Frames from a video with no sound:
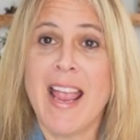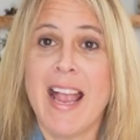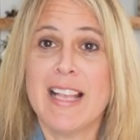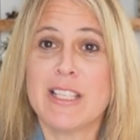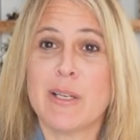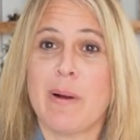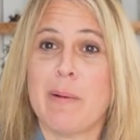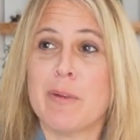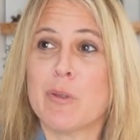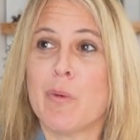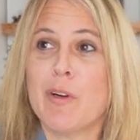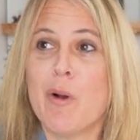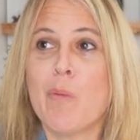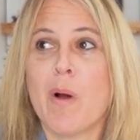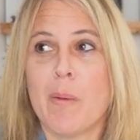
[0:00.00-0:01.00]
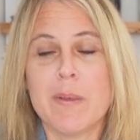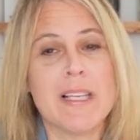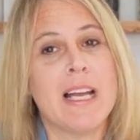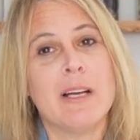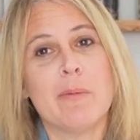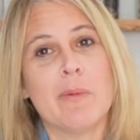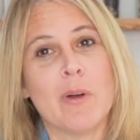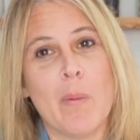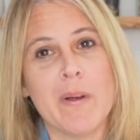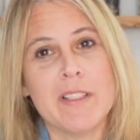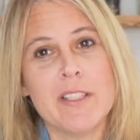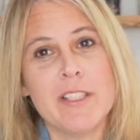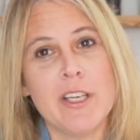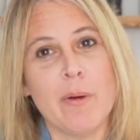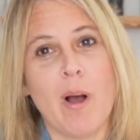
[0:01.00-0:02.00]
And so I was wondering, what was I going
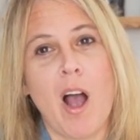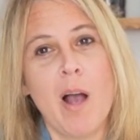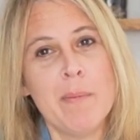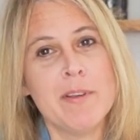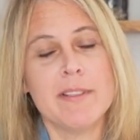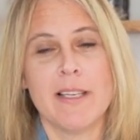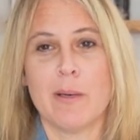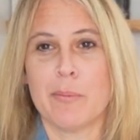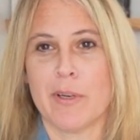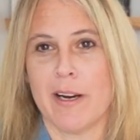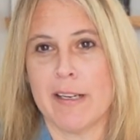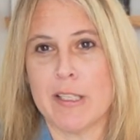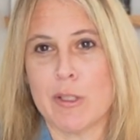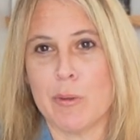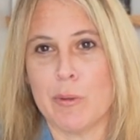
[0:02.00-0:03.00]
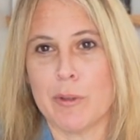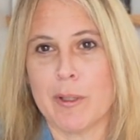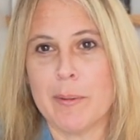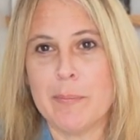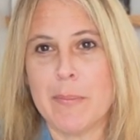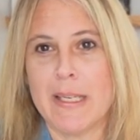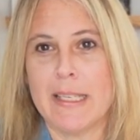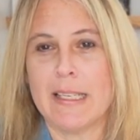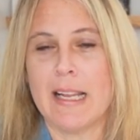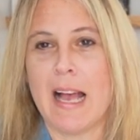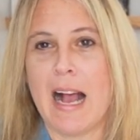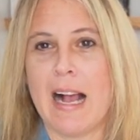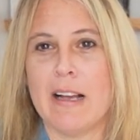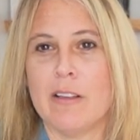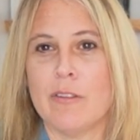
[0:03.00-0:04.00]
to do? I almost did a Prairie Schooler, but
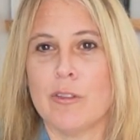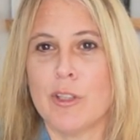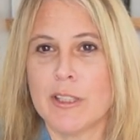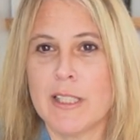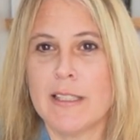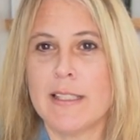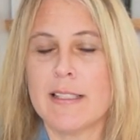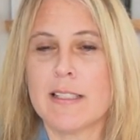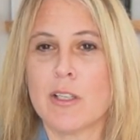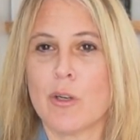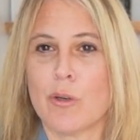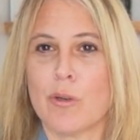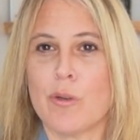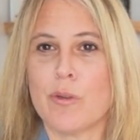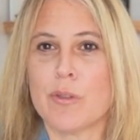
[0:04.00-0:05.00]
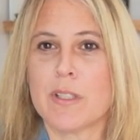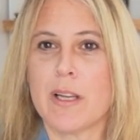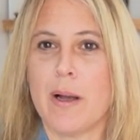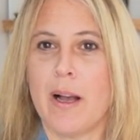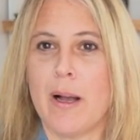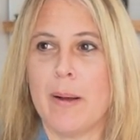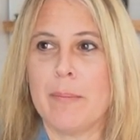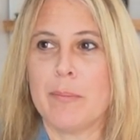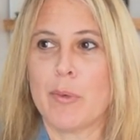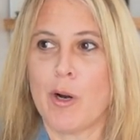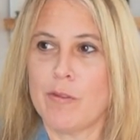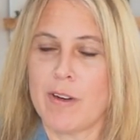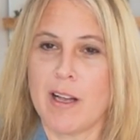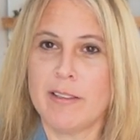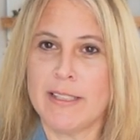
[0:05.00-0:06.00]
I looked at this girl's
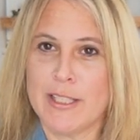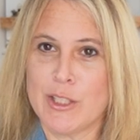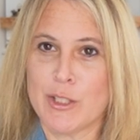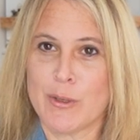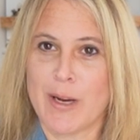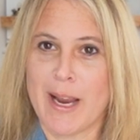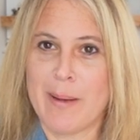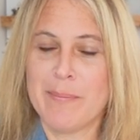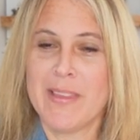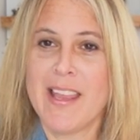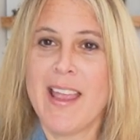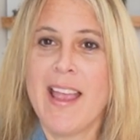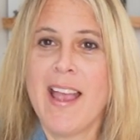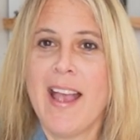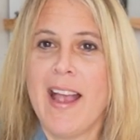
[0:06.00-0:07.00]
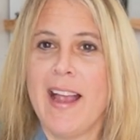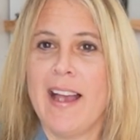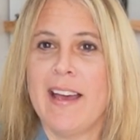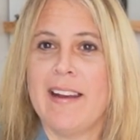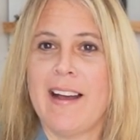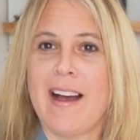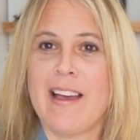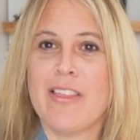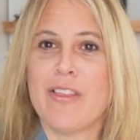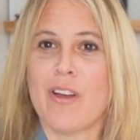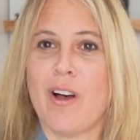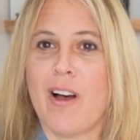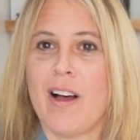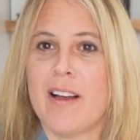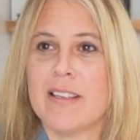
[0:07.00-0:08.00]
profile on Instagram, and I
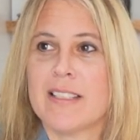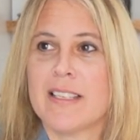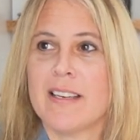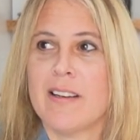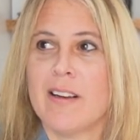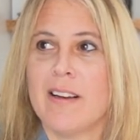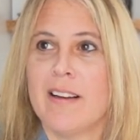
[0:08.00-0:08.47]
thought